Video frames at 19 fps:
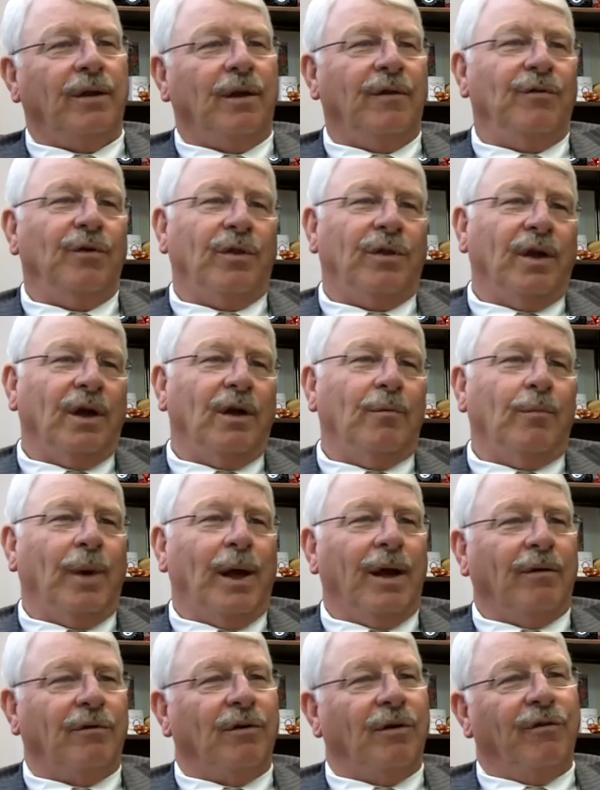And if you think
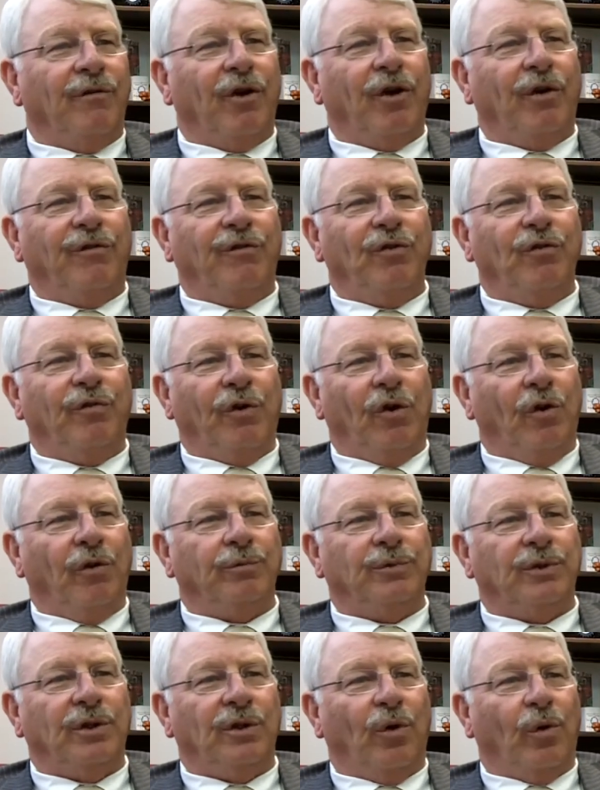about it, there are very few
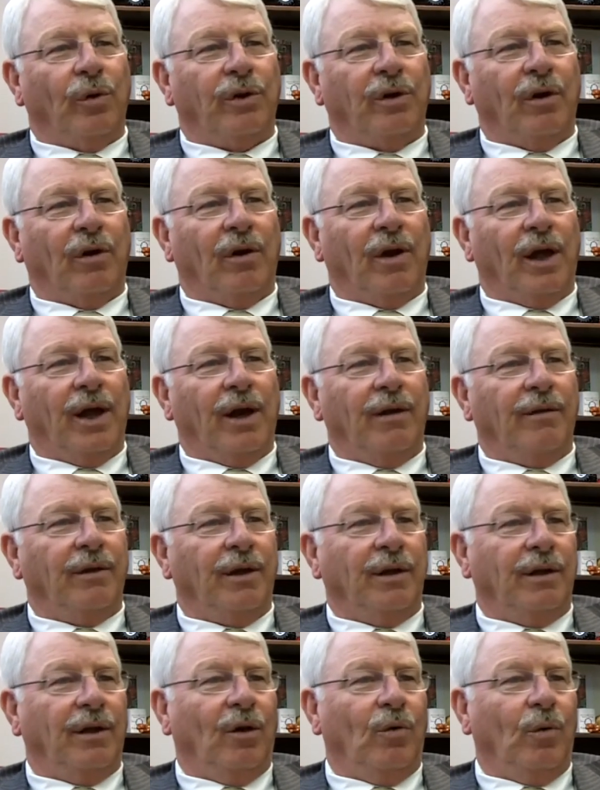farms in North Carolina
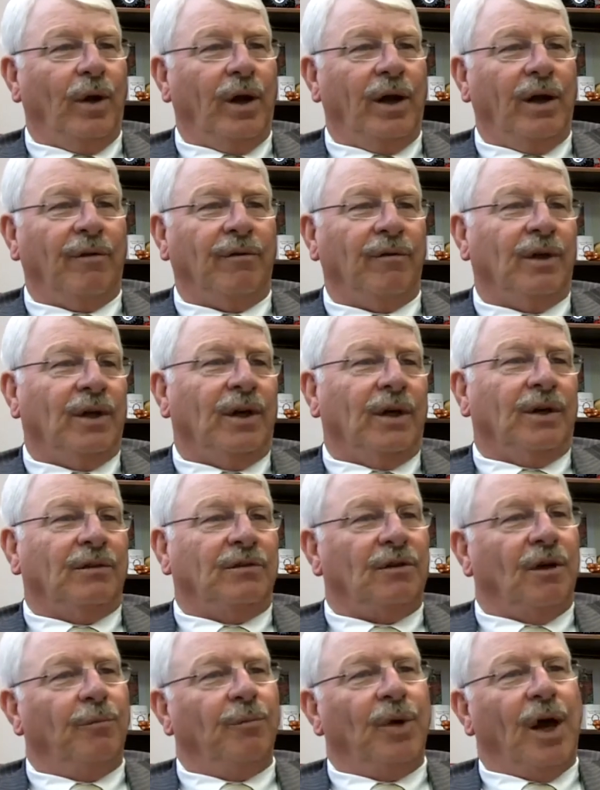that don't have
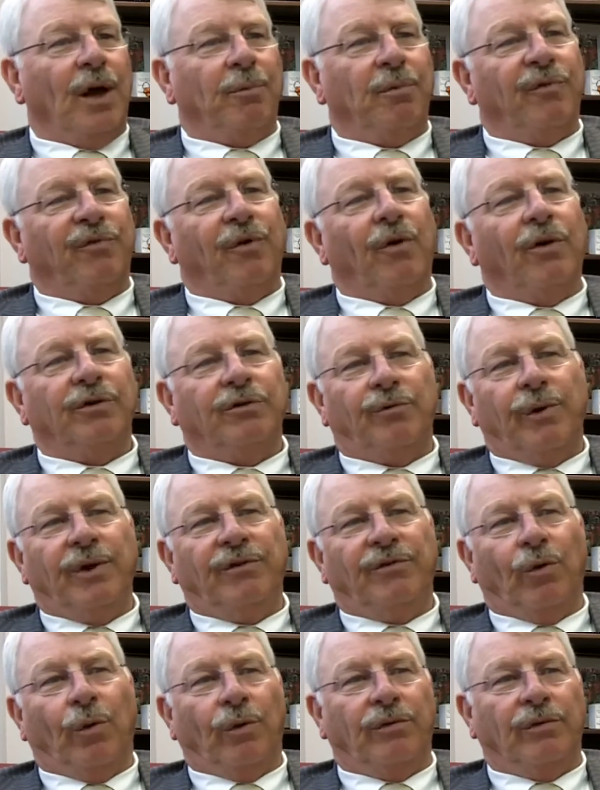some type of forest
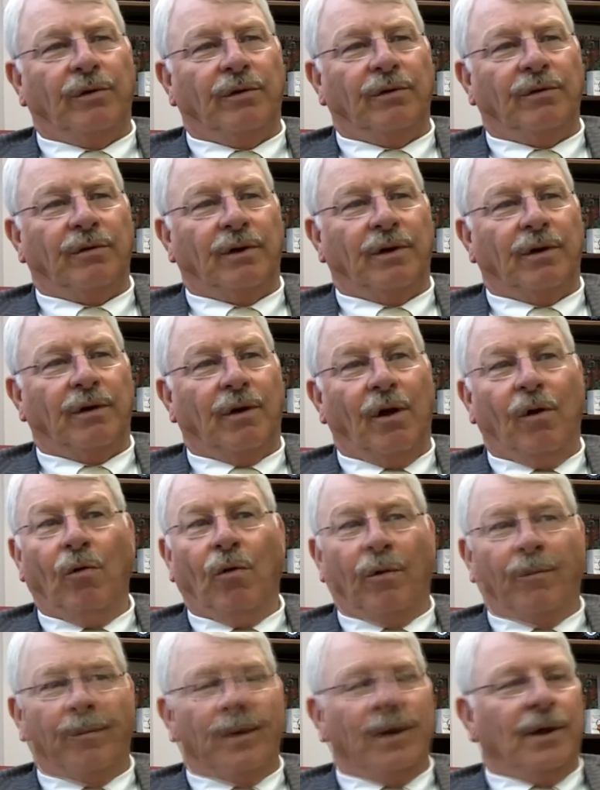resources uh, on
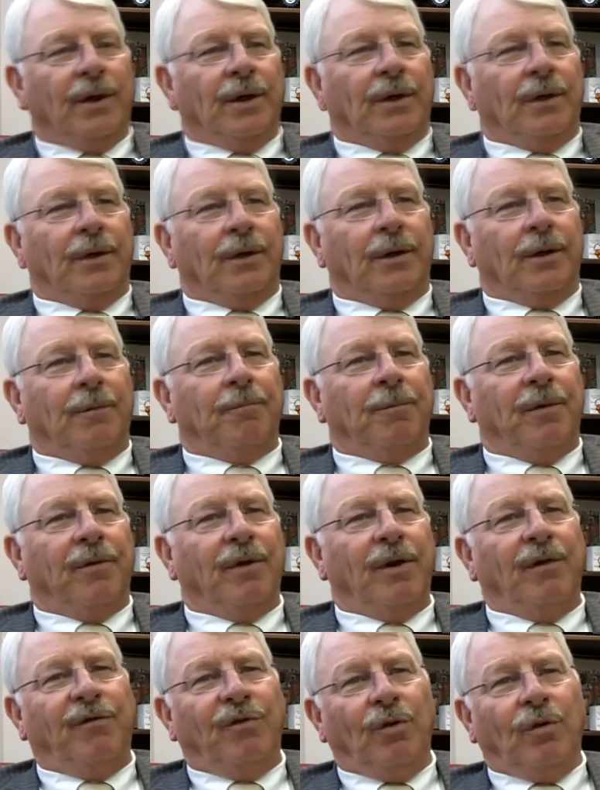them. So uh,
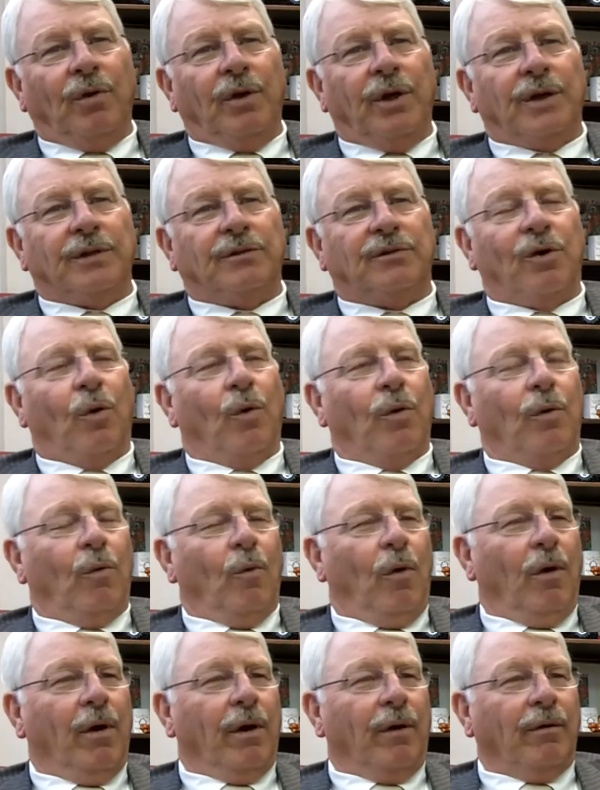then if you look at soil and
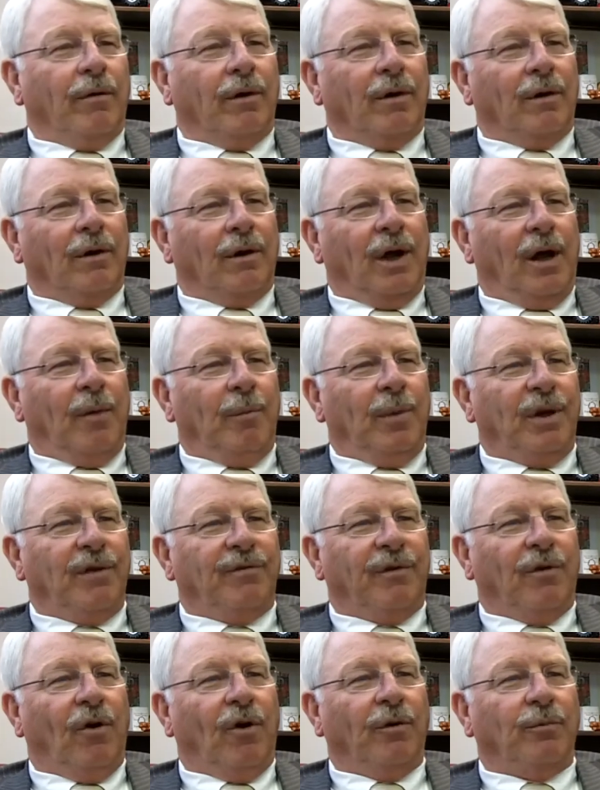water, uh, how many
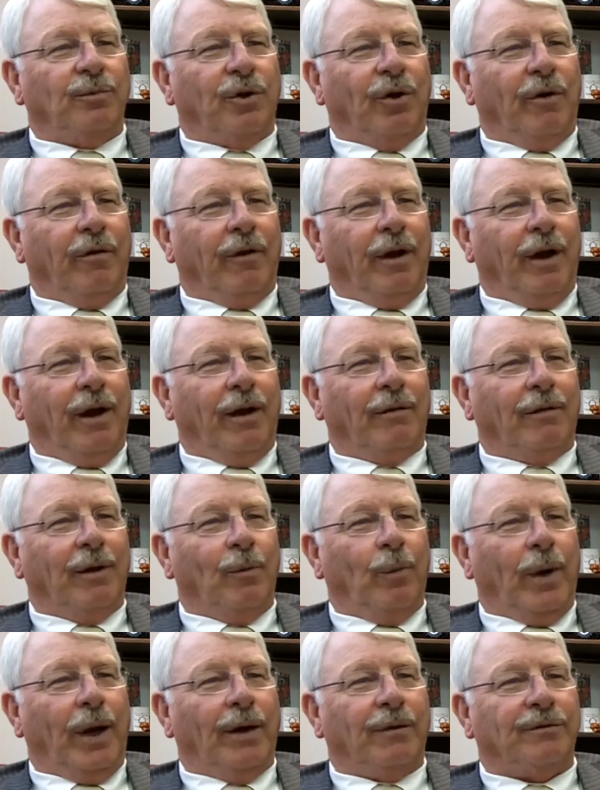farms are there out there
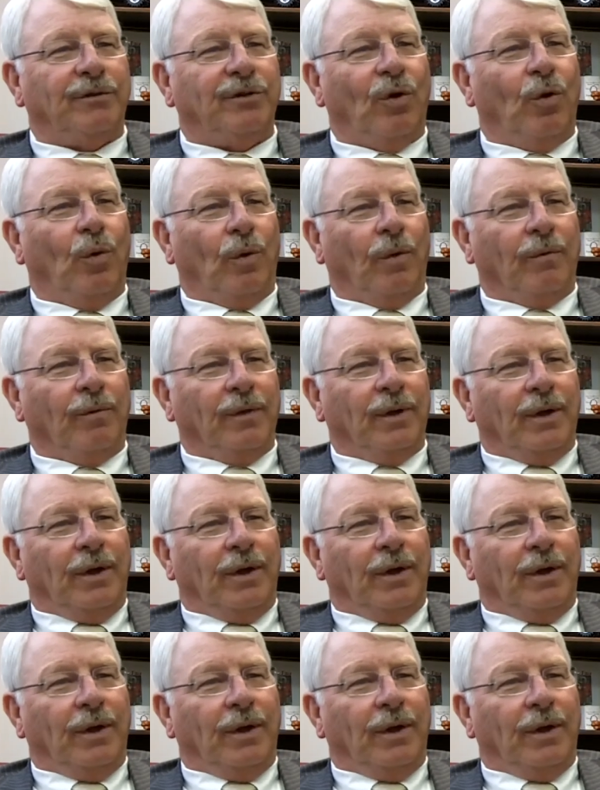without soil?